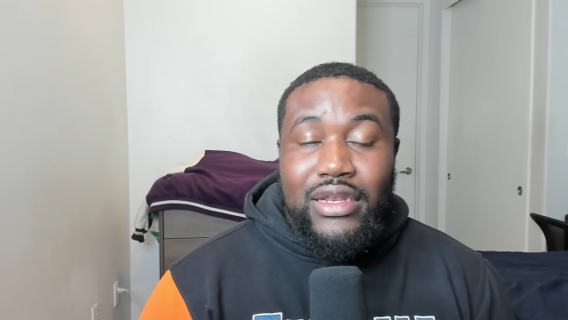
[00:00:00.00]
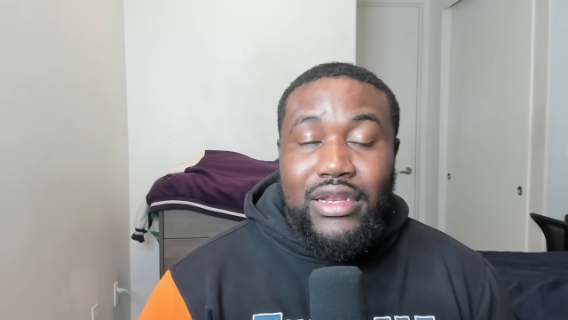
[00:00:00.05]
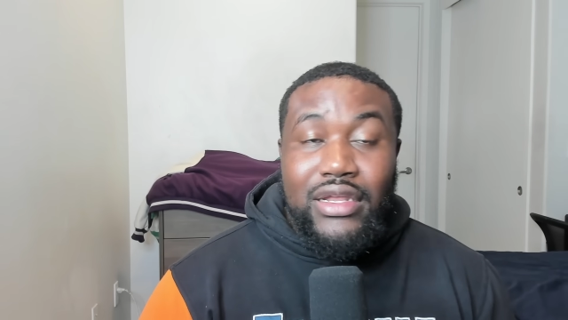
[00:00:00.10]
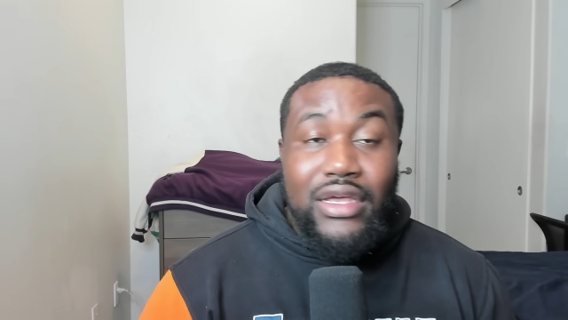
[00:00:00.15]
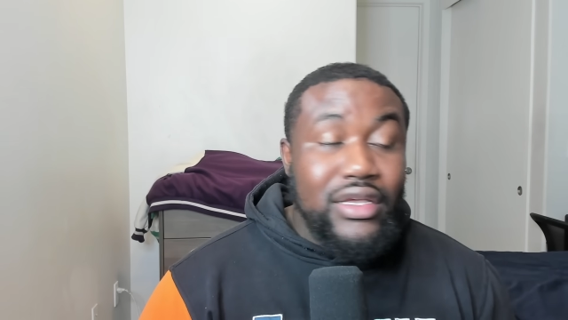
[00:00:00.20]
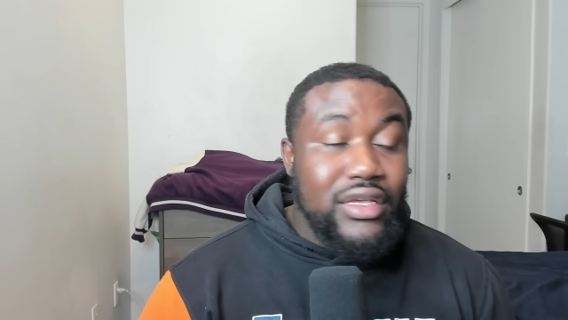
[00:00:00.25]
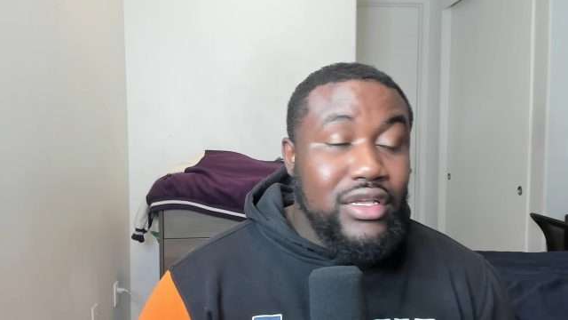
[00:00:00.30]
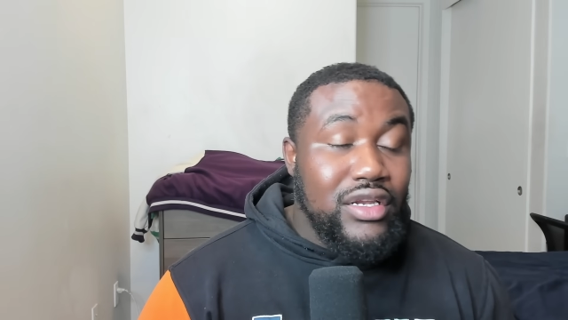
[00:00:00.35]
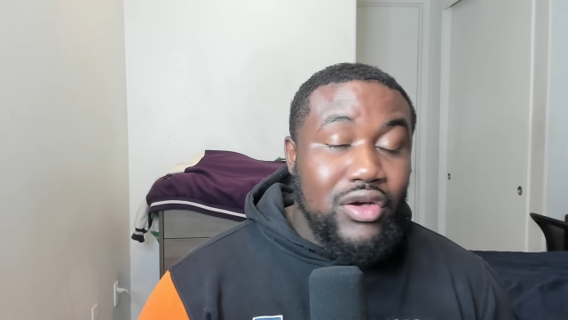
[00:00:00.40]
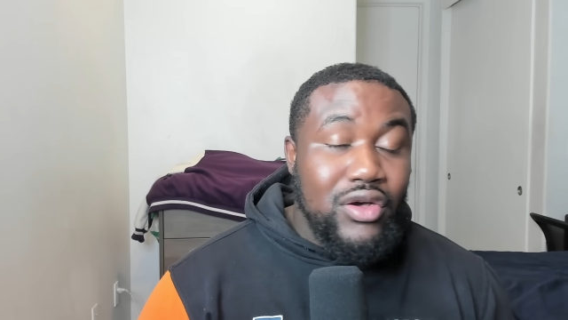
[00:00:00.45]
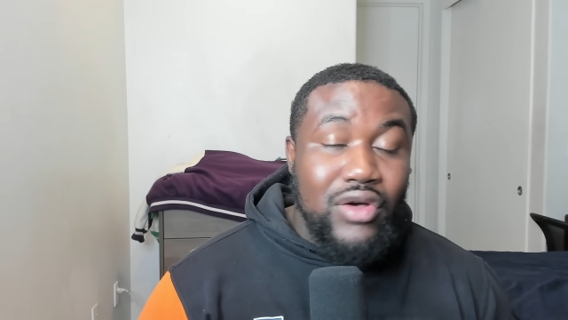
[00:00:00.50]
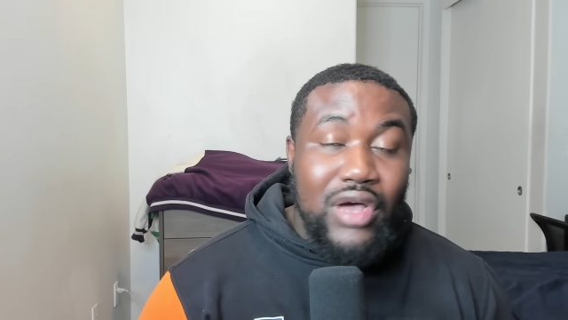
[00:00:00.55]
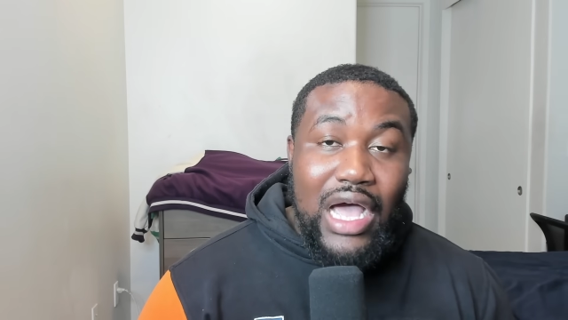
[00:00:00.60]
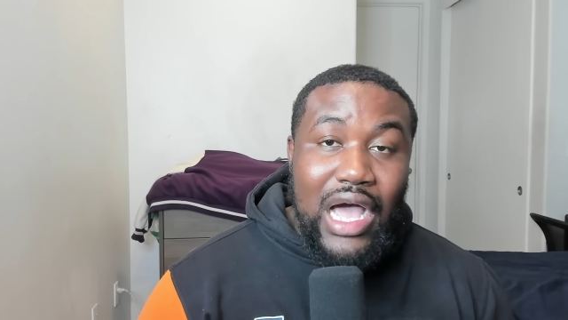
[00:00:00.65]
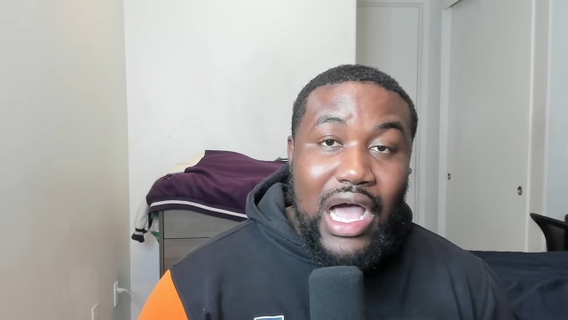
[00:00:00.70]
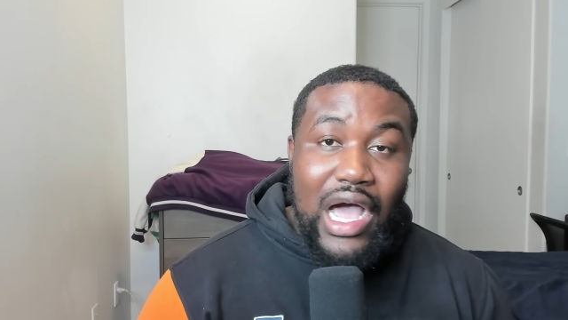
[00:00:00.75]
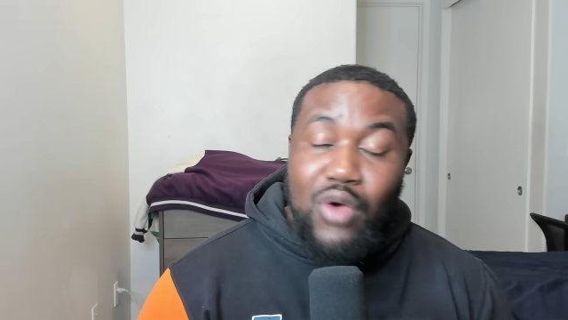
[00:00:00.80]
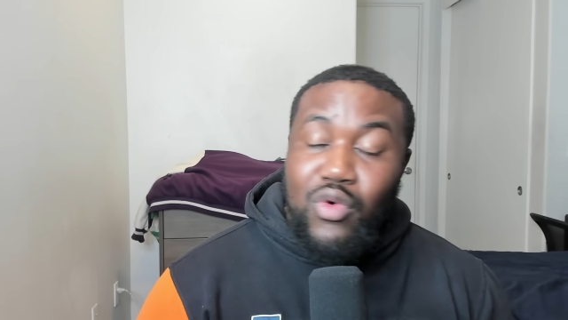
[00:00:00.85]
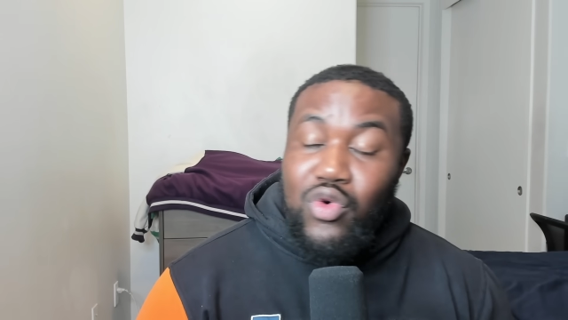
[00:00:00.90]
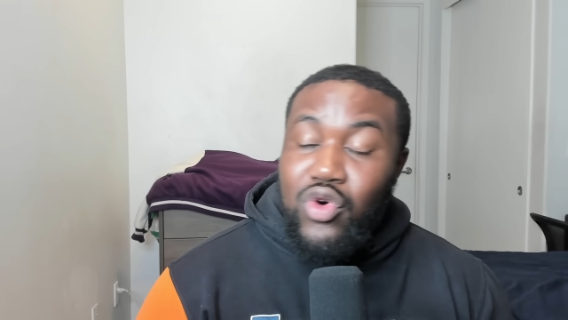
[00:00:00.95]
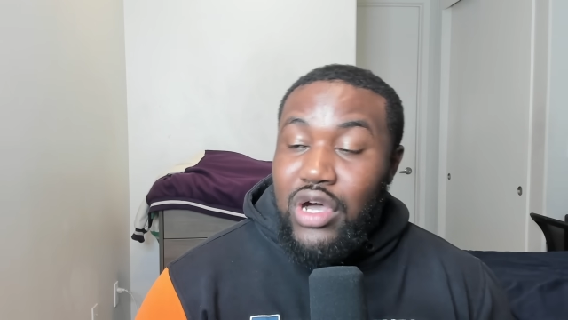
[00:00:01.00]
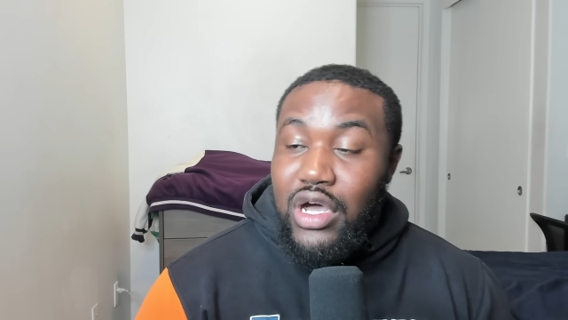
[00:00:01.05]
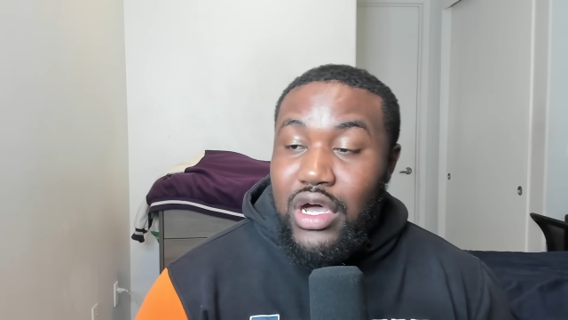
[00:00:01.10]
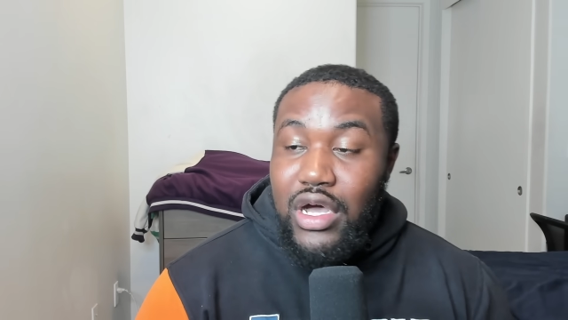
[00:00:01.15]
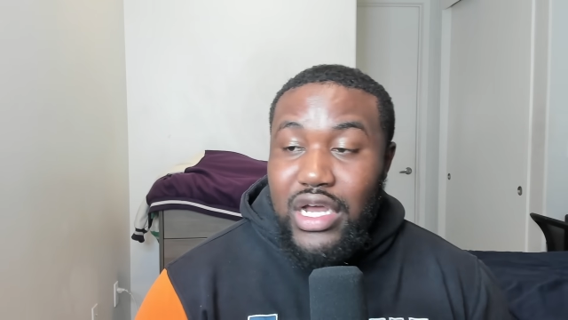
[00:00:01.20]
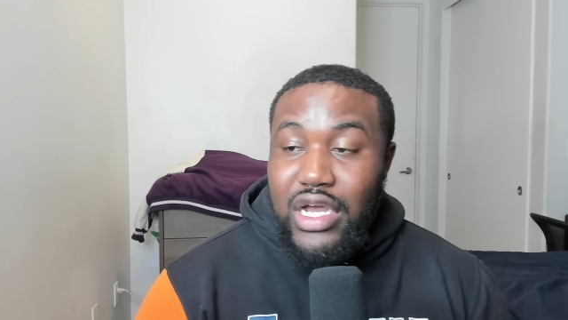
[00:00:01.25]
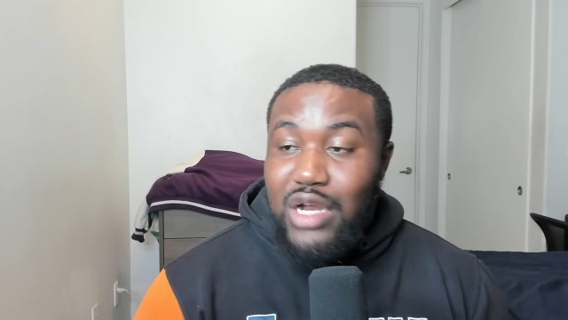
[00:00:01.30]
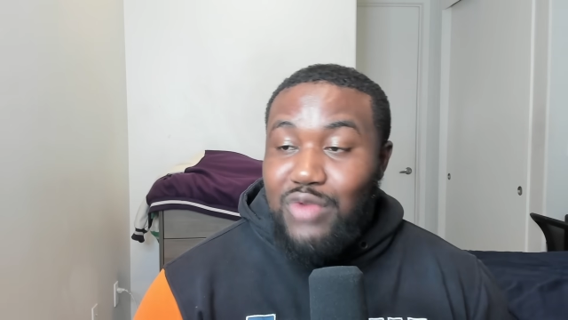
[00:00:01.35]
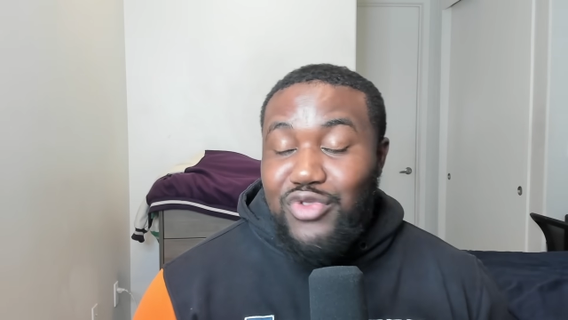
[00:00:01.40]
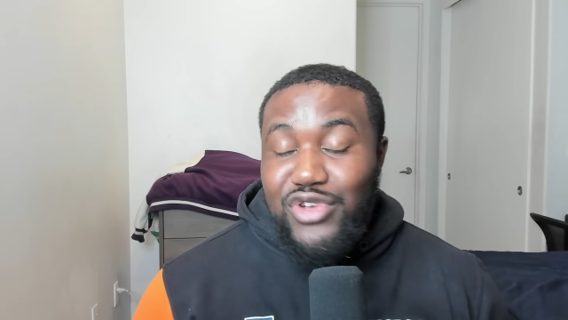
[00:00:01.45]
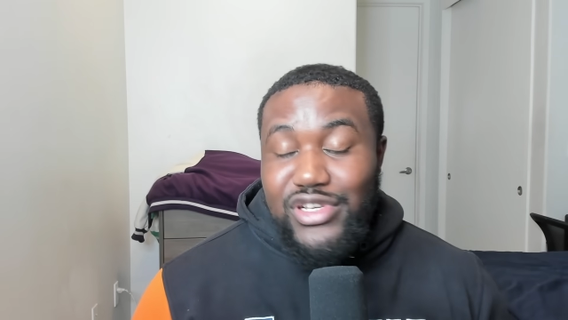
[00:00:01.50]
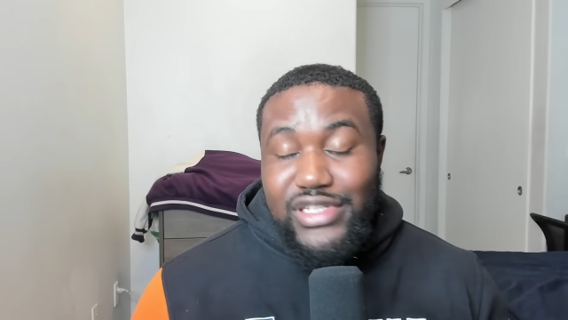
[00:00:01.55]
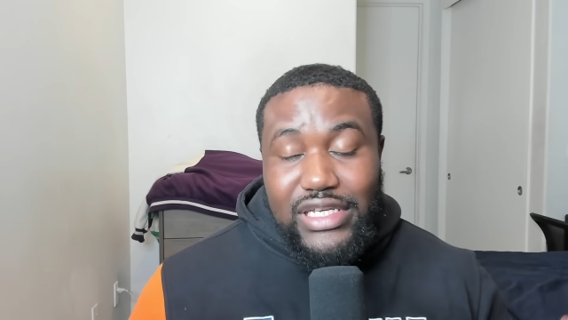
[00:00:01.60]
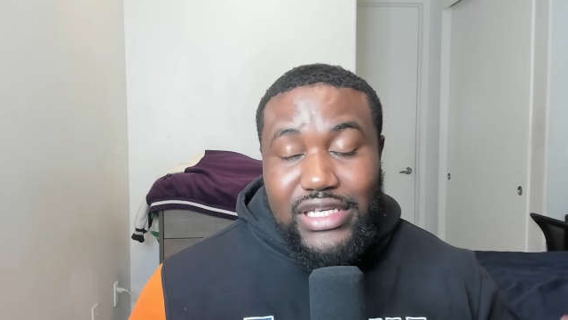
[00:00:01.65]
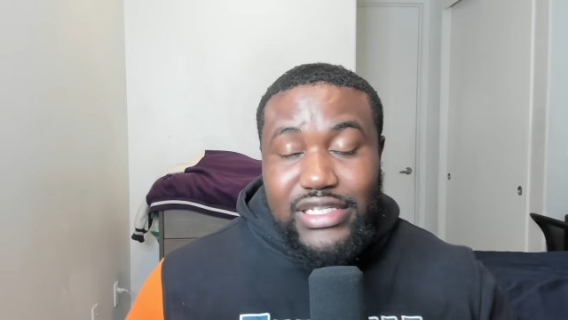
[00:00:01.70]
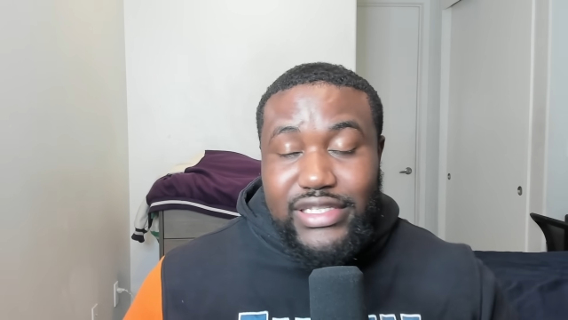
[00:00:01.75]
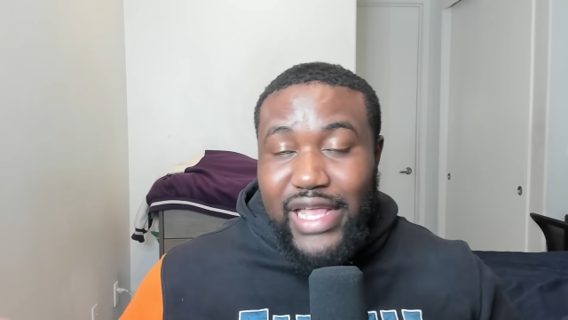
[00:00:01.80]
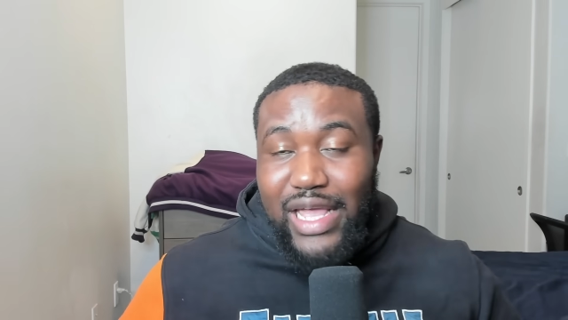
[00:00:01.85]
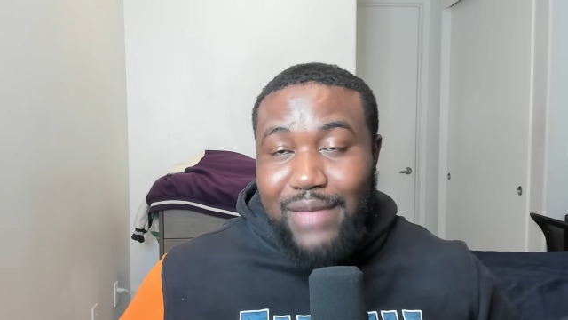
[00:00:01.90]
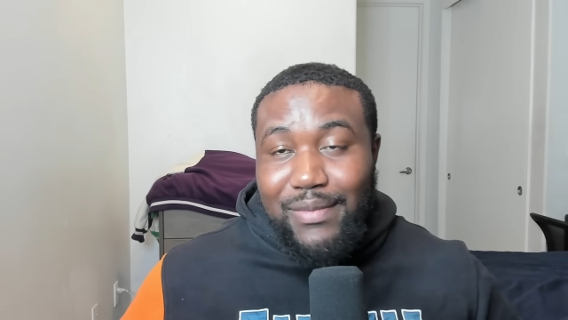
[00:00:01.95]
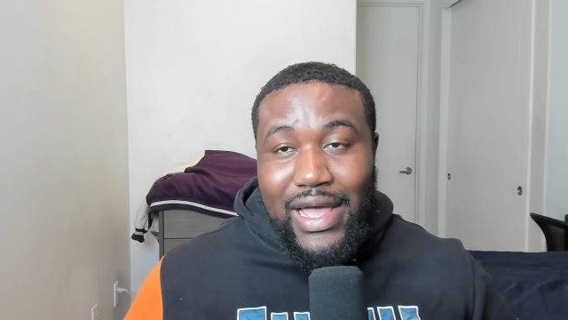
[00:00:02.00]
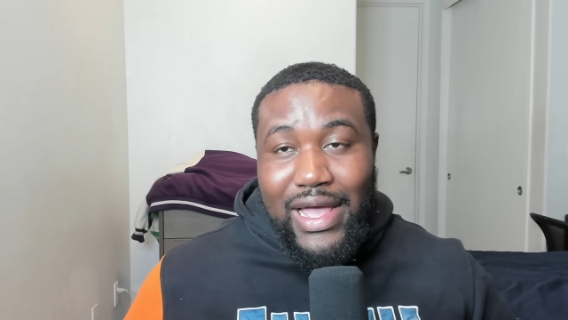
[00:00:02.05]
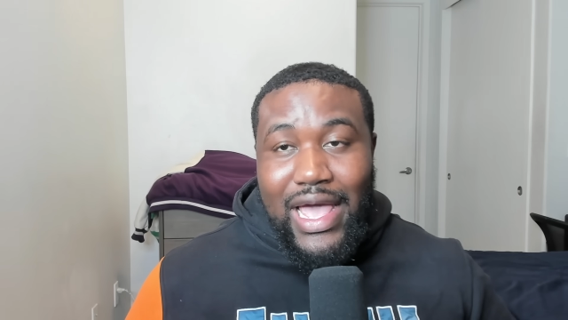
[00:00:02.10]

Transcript: And, you know, I will 100% stand